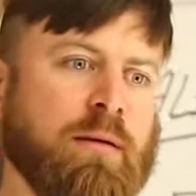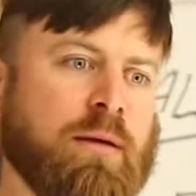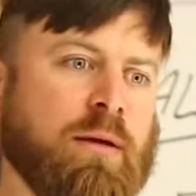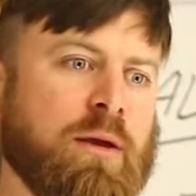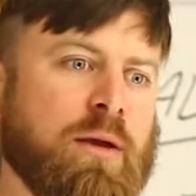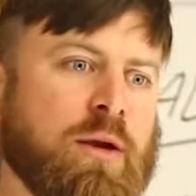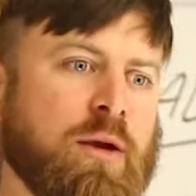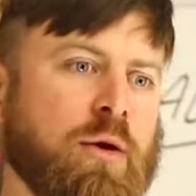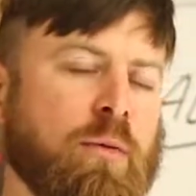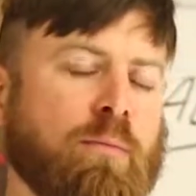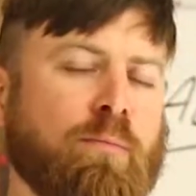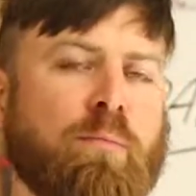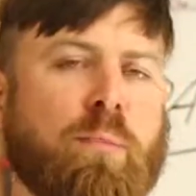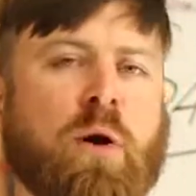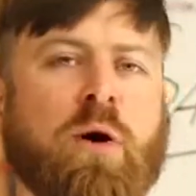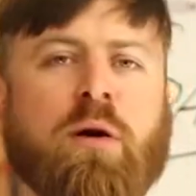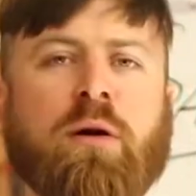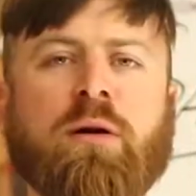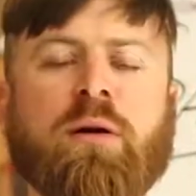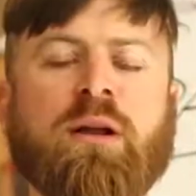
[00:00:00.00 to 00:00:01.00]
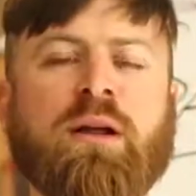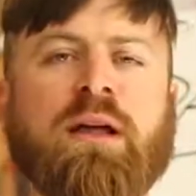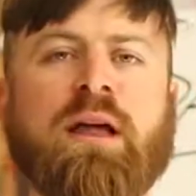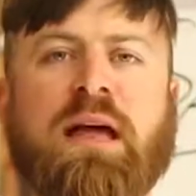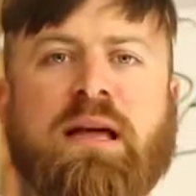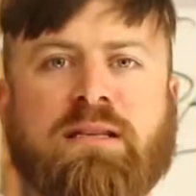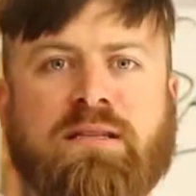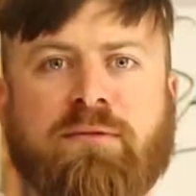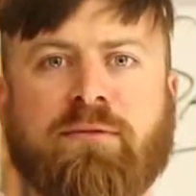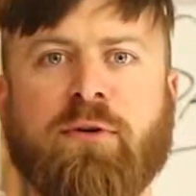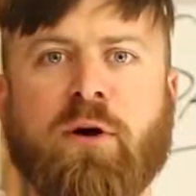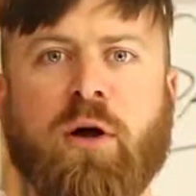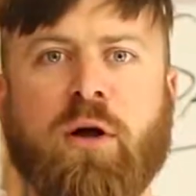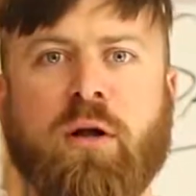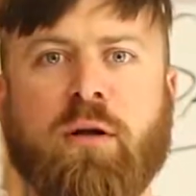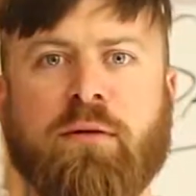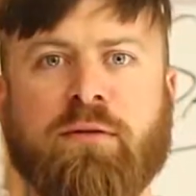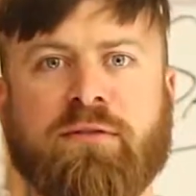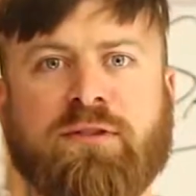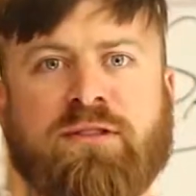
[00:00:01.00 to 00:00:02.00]
you know, marketing has
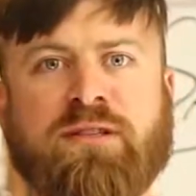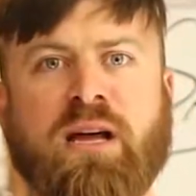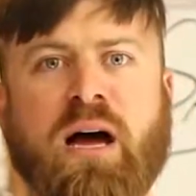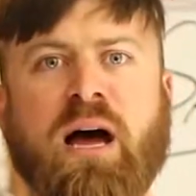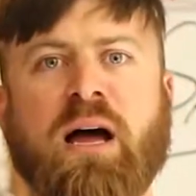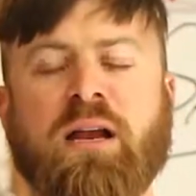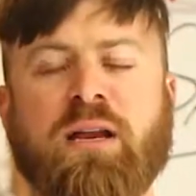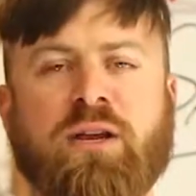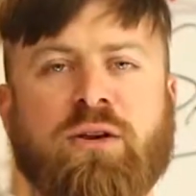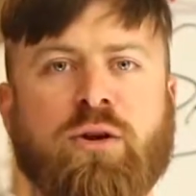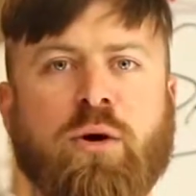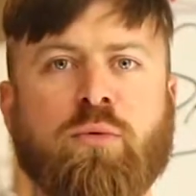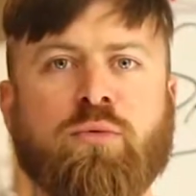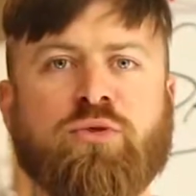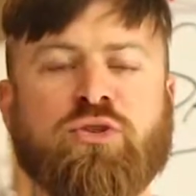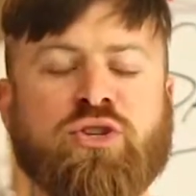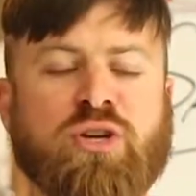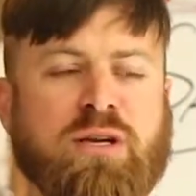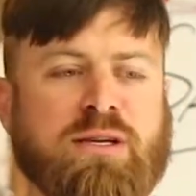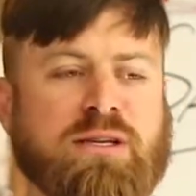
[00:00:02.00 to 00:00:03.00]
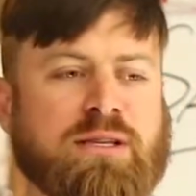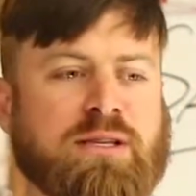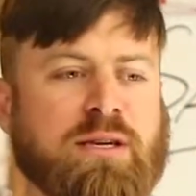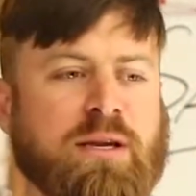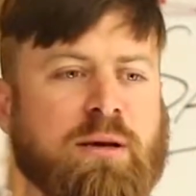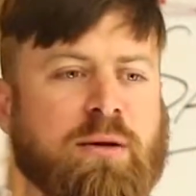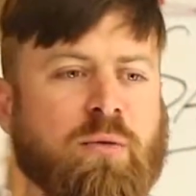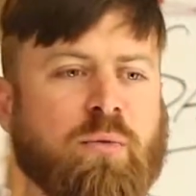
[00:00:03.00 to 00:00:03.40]
evolved. You don't just,